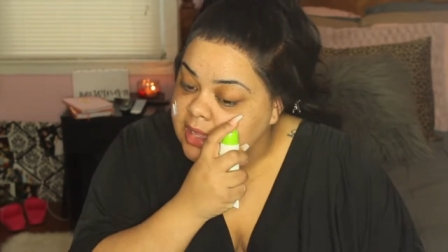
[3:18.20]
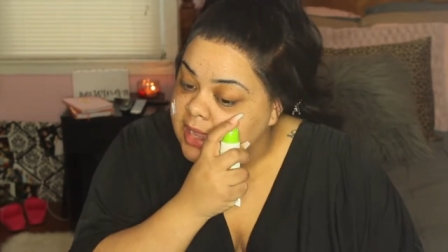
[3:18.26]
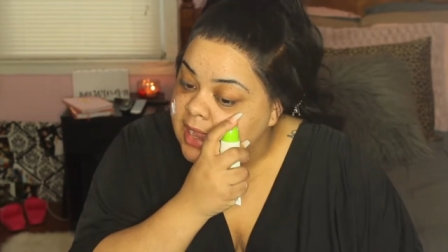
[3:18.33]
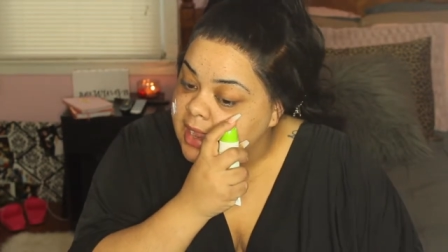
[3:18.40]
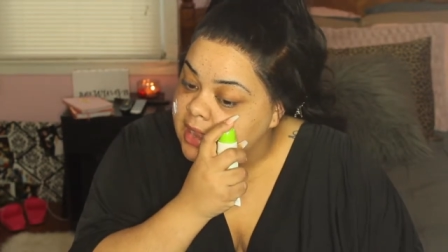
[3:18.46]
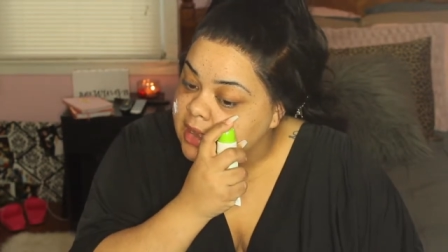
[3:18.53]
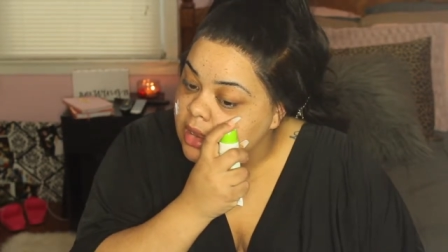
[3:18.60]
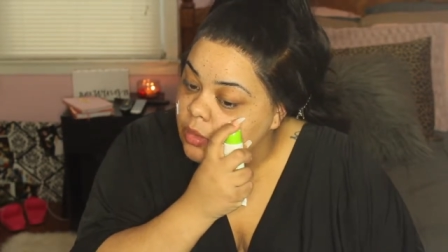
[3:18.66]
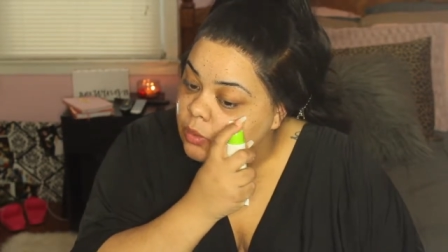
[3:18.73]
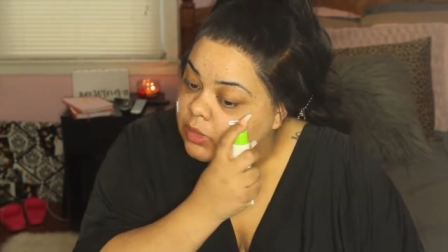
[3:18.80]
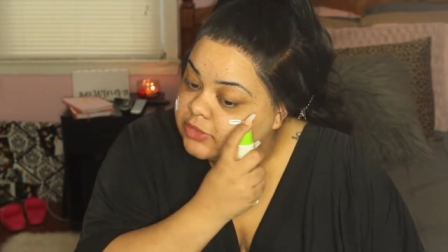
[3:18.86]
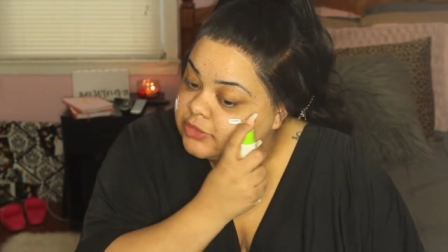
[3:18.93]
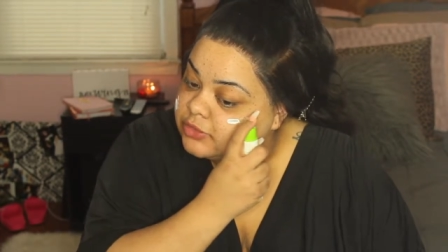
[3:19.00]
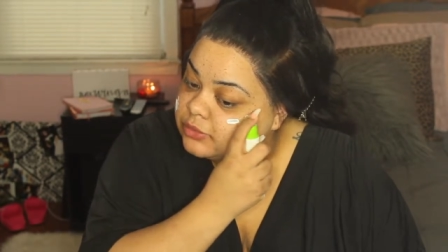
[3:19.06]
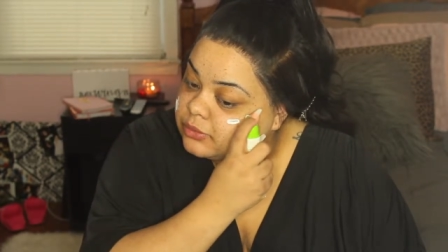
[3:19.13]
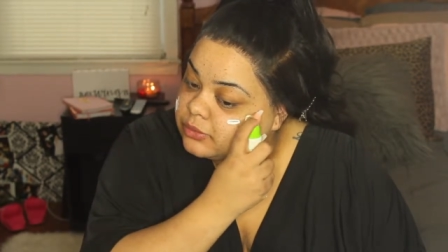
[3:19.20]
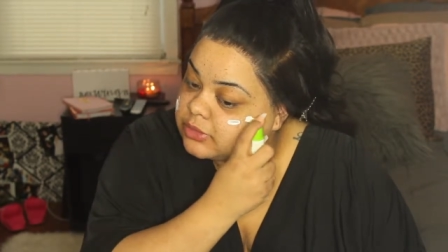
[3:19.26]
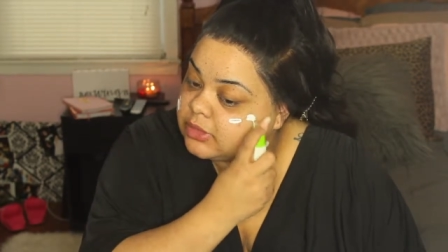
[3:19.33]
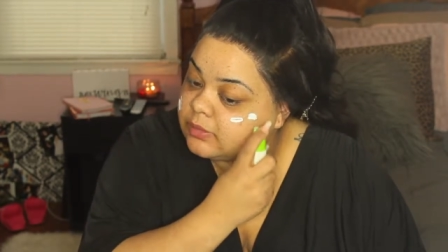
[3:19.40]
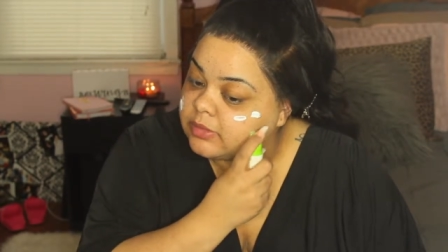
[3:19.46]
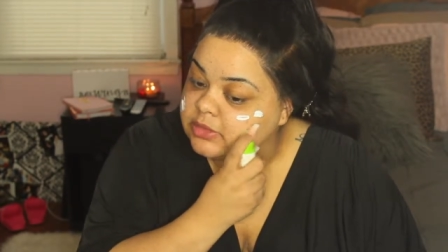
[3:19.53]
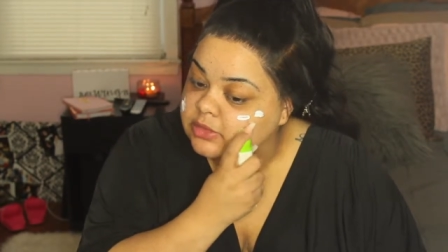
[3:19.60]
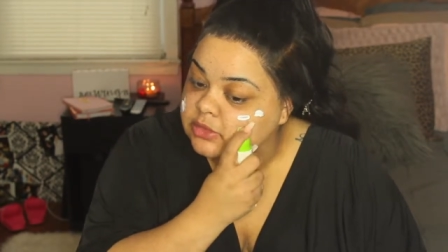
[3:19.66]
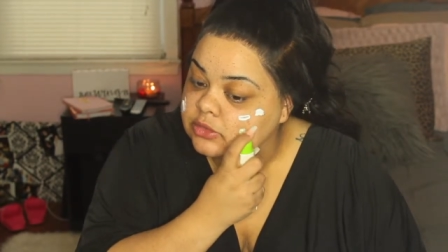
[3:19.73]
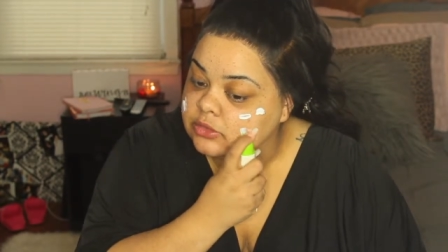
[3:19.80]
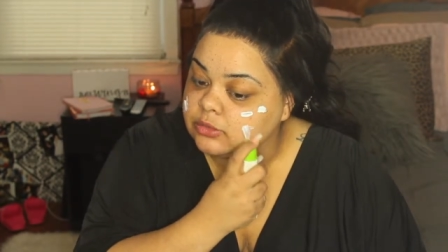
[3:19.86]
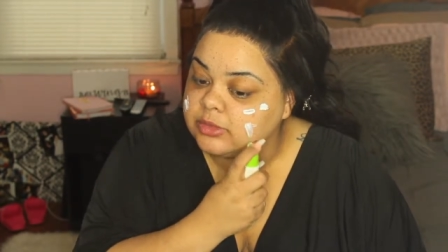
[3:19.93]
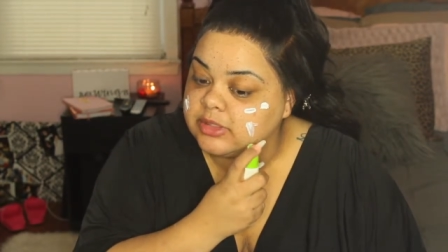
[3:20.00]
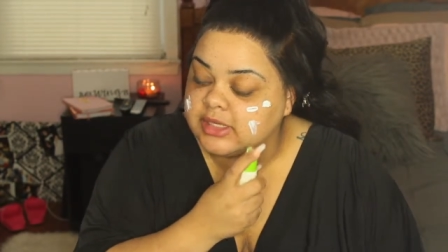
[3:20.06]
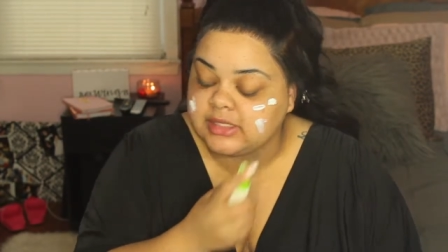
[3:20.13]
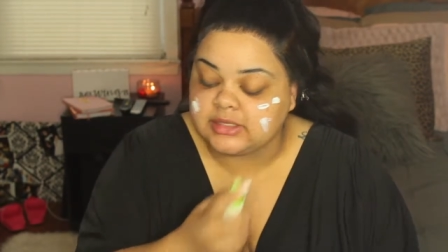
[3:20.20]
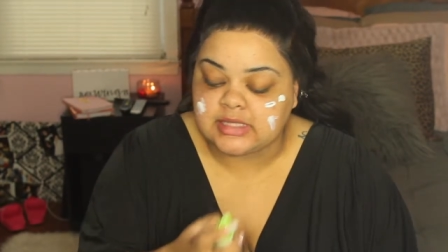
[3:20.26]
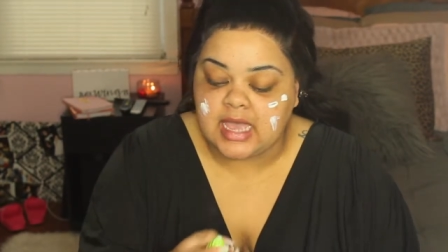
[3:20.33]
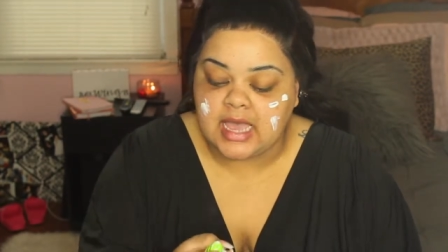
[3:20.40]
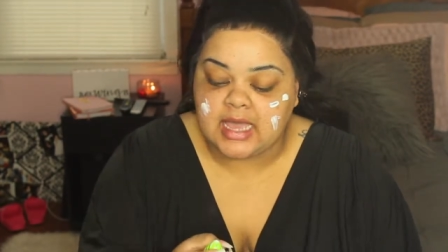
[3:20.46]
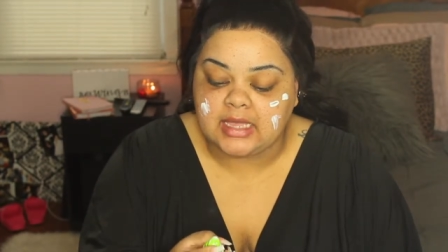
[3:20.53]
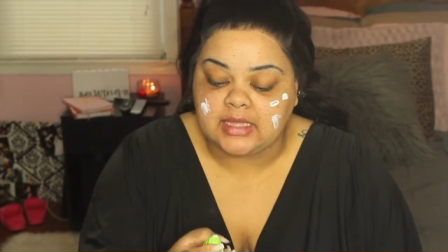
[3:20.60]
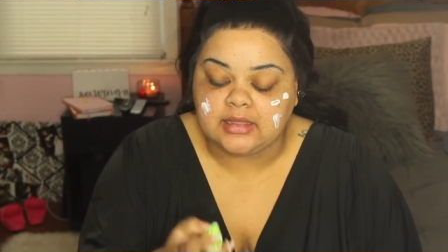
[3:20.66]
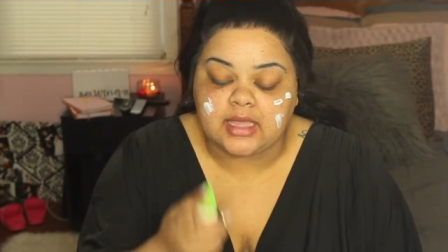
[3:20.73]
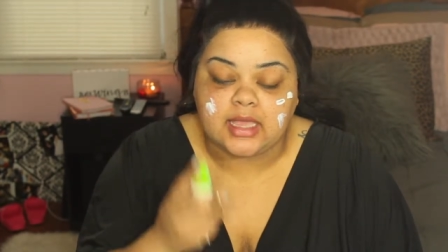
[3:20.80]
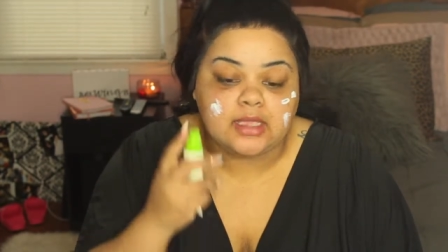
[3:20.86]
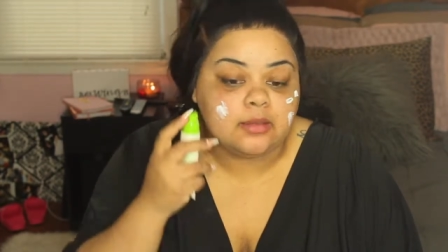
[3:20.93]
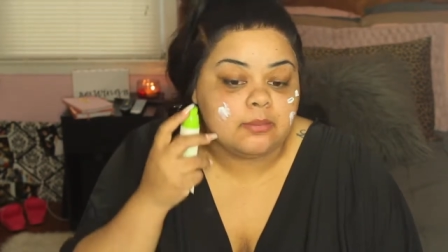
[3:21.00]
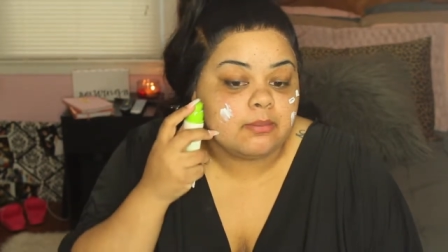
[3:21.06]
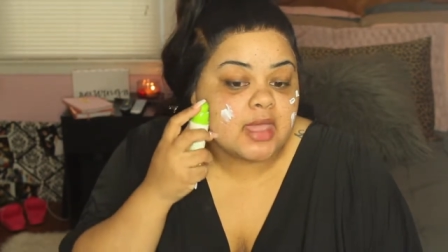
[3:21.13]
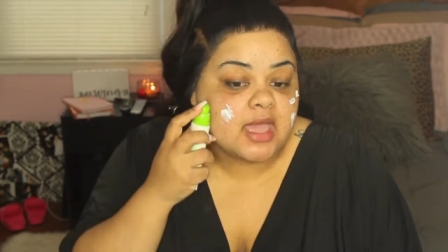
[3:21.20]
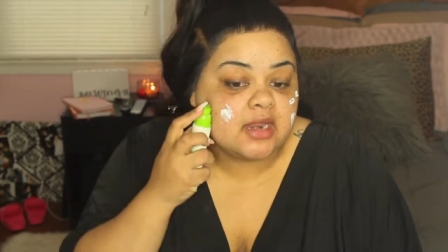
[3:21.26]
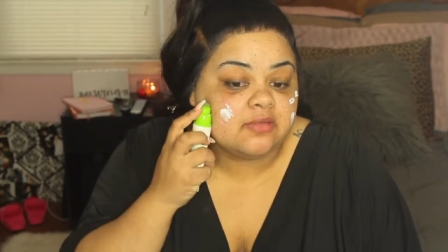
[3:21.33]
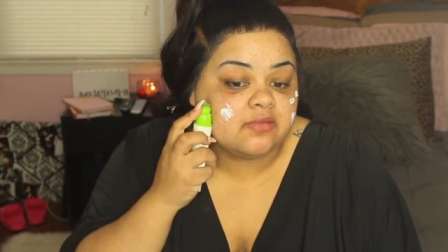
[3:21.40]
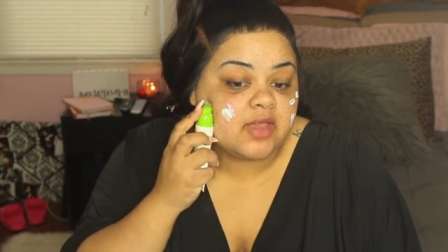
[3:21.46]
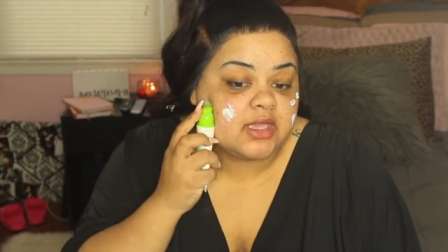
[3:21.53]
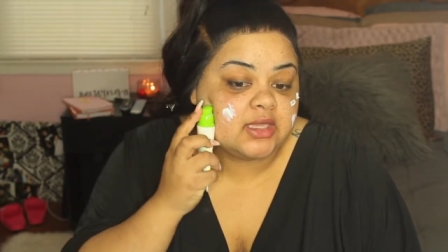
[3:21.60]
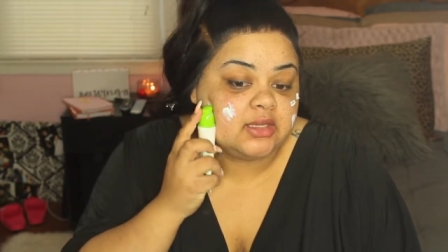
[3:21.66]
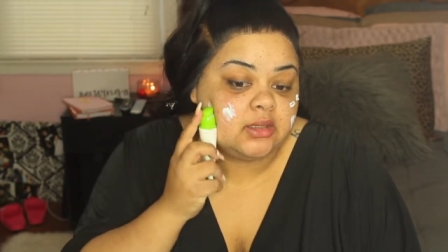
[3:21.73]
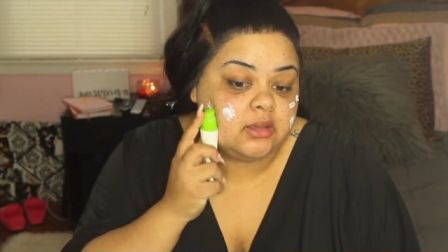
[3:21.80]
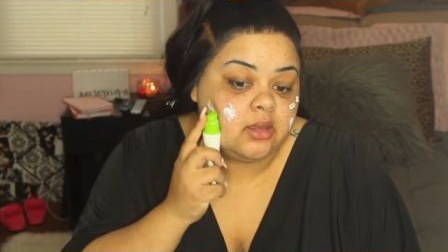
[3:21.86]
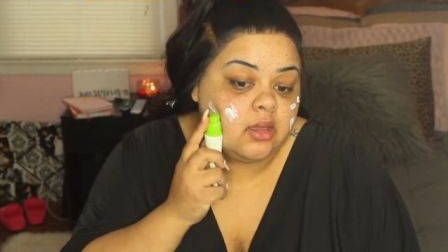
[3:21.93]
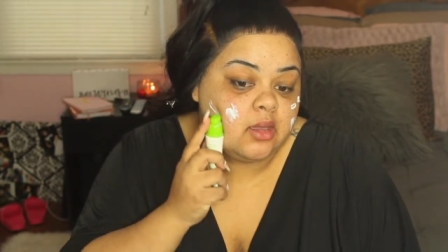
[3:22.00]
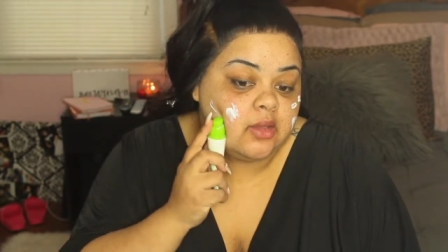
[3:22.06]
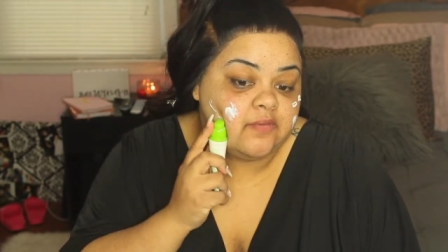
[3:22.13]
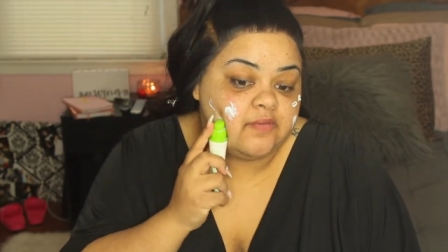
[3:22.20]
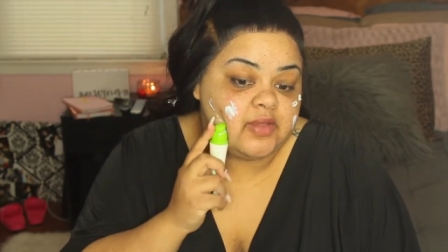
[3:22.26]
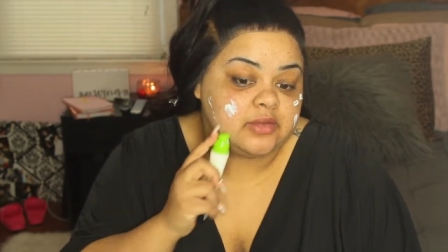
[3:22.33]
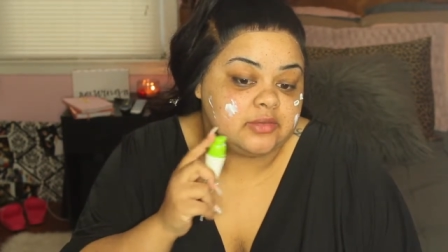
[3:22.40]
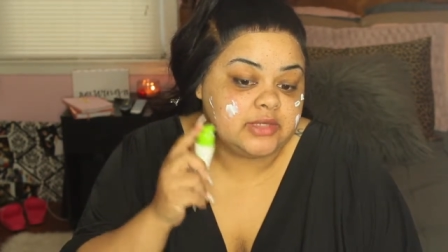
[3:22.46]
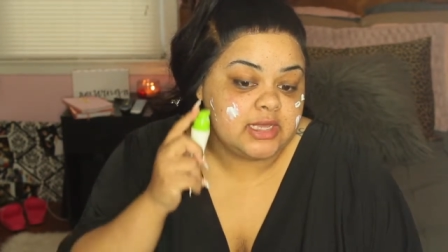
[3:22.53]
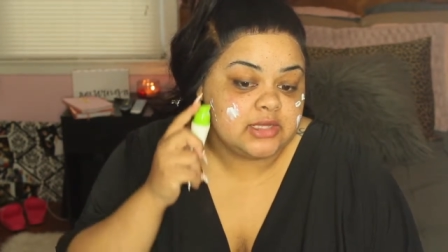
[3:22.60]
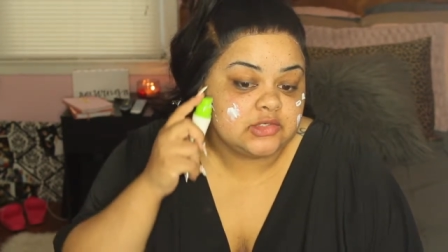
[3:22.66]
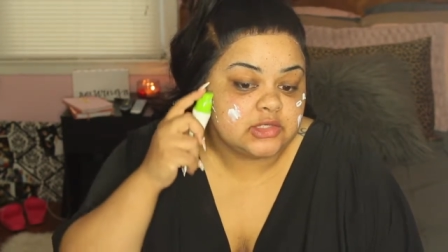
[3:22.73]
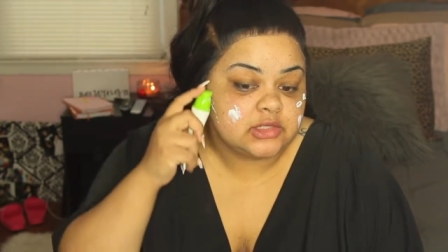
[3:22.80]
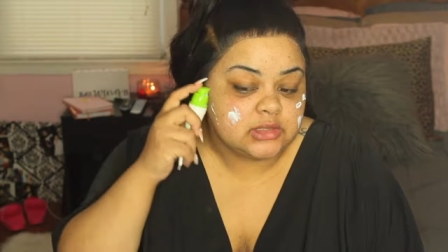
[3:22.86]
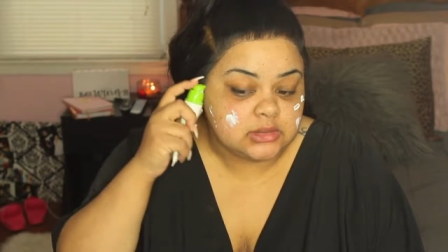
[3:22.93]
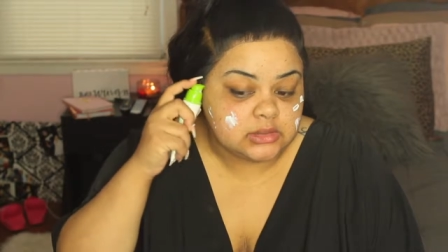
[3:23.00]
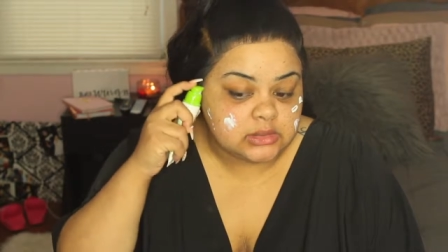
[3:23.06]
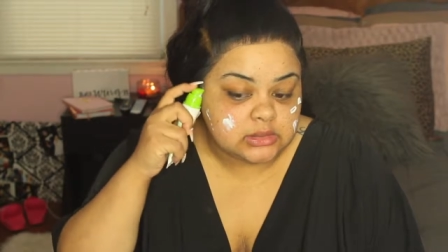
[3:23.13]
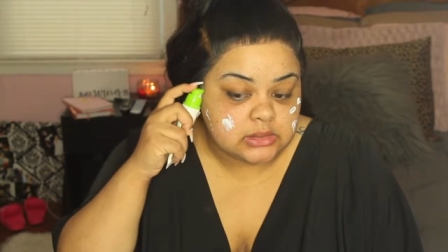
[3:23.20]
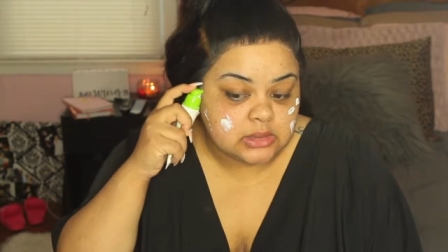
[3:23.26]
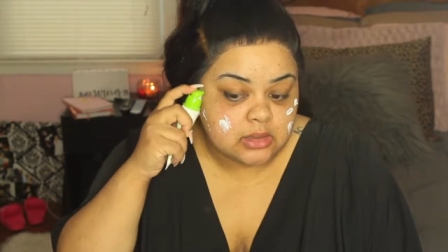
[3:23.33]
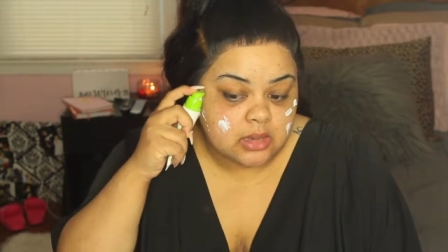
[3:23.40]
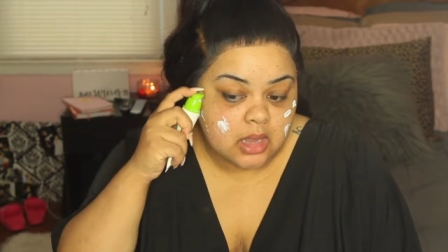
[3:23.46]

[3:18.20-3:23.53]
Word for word: And what you really want to do, because I like mattifying foundations,